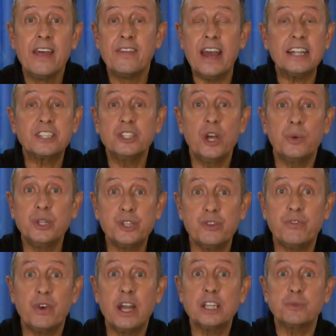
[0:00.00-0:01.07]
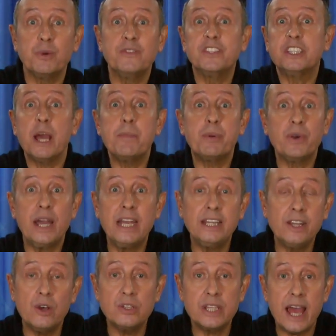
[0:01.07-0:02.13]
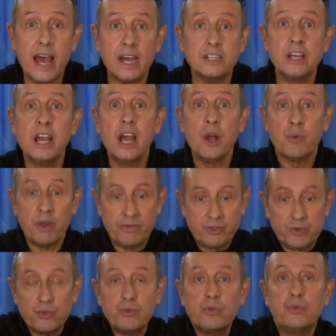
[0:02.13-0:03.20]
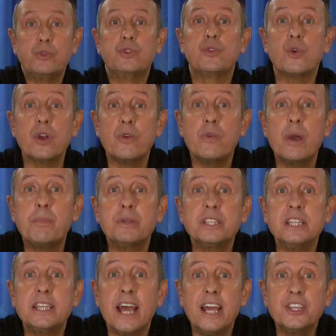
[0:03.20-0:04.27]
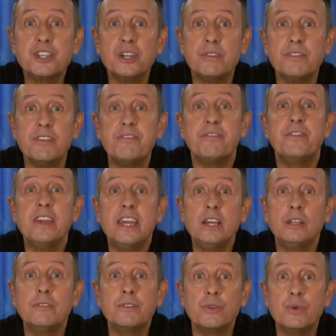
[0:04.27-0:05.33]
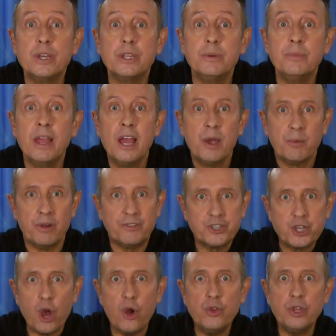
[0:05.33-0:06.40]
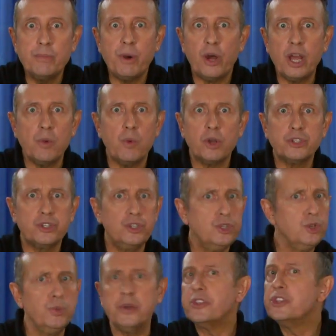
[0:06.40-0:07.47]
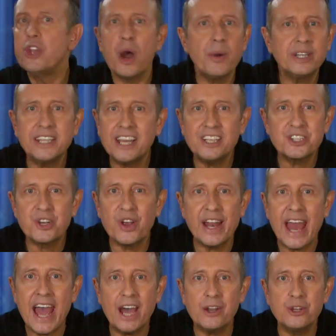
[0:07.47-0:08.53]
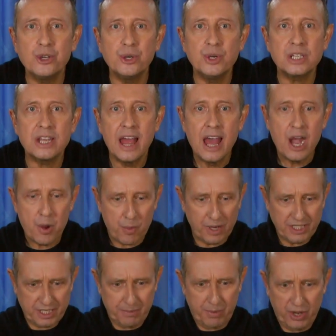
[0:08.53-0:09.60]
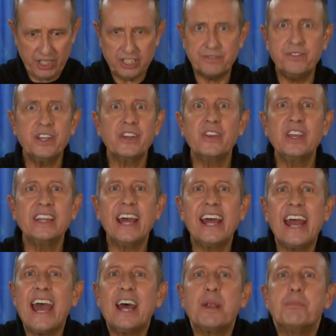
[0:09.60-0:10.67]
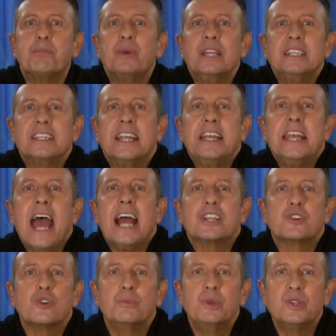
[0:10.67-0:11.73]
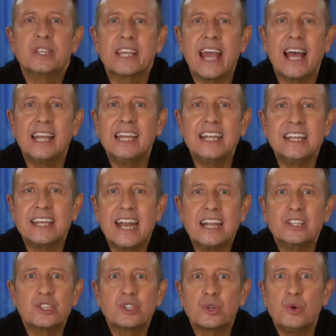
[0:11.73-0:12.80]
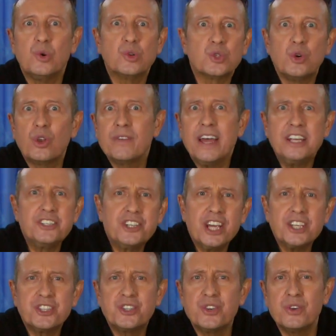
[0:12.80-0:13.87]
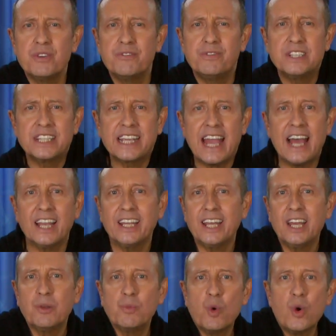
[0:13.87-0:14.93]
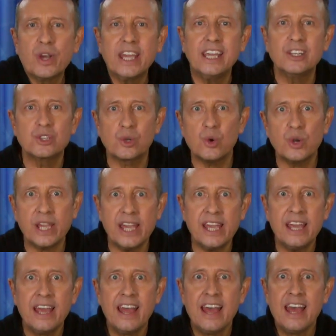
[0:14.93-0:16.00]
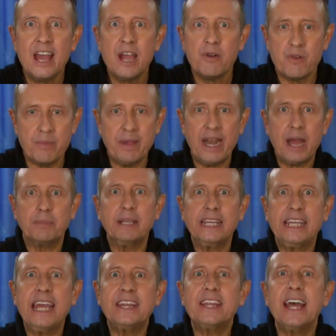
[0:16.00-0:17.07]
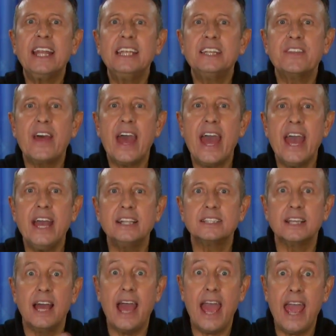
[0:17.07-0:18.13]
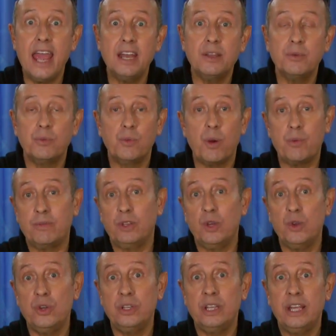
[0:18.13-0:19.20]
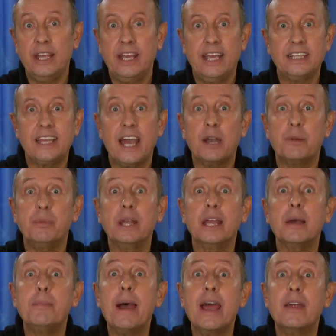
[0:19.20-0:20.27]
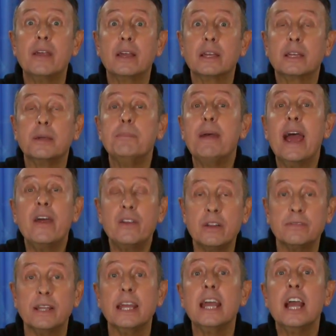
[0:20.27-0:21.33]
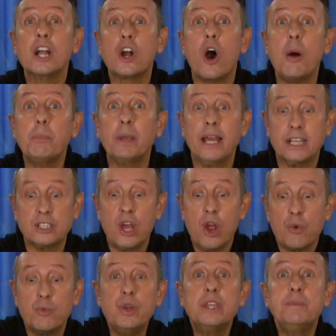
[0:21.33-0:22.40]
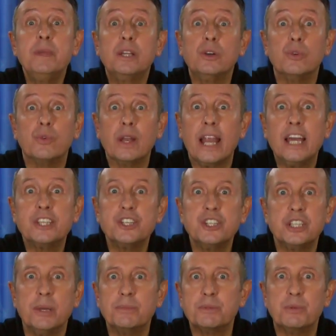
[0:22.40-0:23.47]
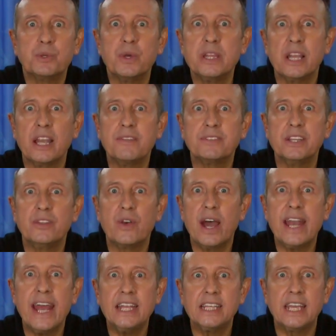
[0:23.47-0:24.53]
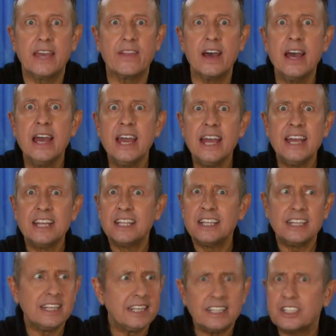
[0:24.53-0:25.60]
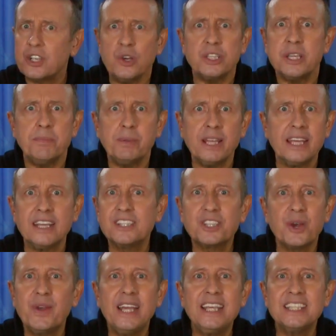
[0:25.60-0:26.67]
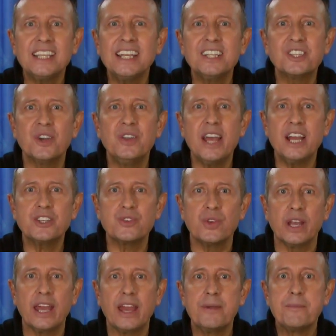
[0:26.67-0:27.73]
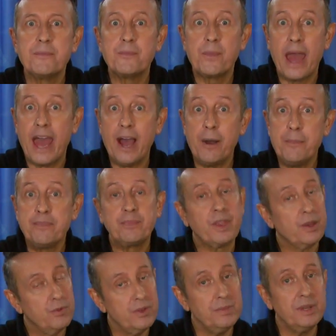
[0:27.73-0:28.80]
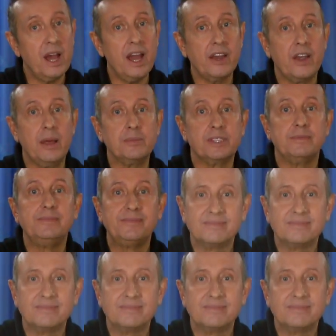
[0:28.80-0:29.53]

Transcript: That's no issue for us. We've separated those out. We've drawn a representation of the feel of the rhythm. We've shown the body what to do with no attention on how to do it. Once the body's figuring that out, it brings the natural musicality that underscores all of our gesture and physicality and walking and talking. We've been able to get that into the hands, and what we've learned is how to bring comparatively complex rhythmical relationships between the left and the right hand together so simply and so easily and so naturally. How? Rhythm diagrams.